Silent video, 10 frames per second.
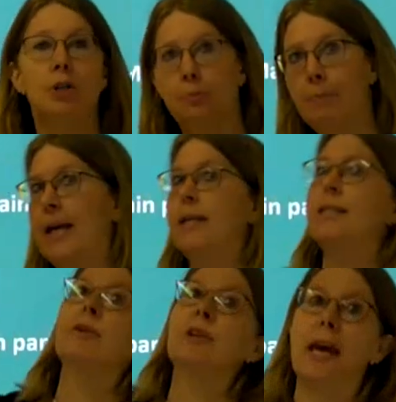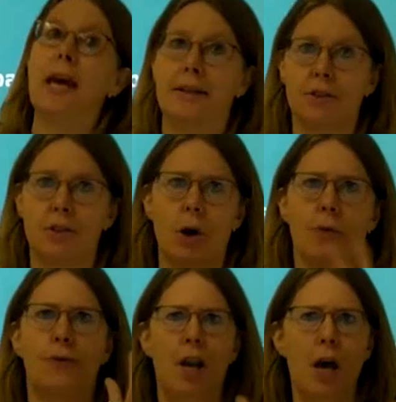to make it till the end. So
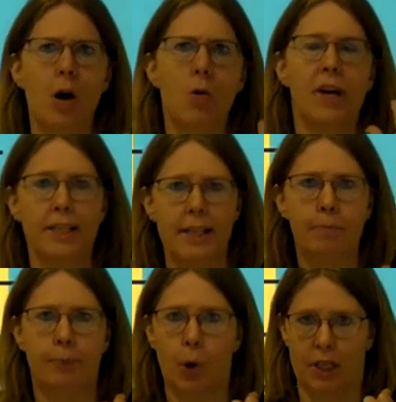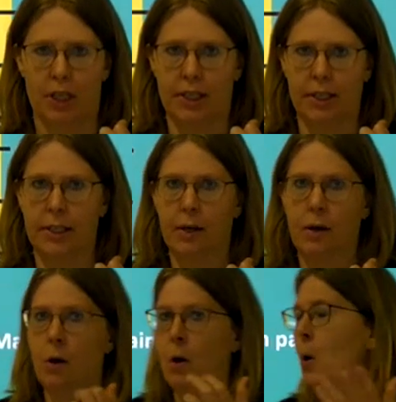flow is important.
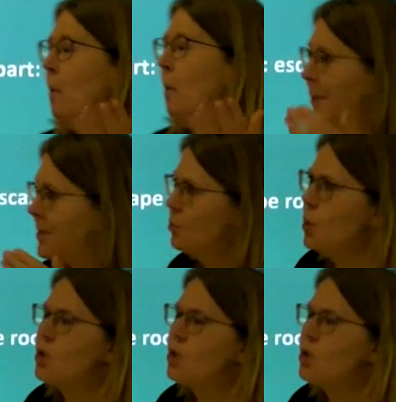But it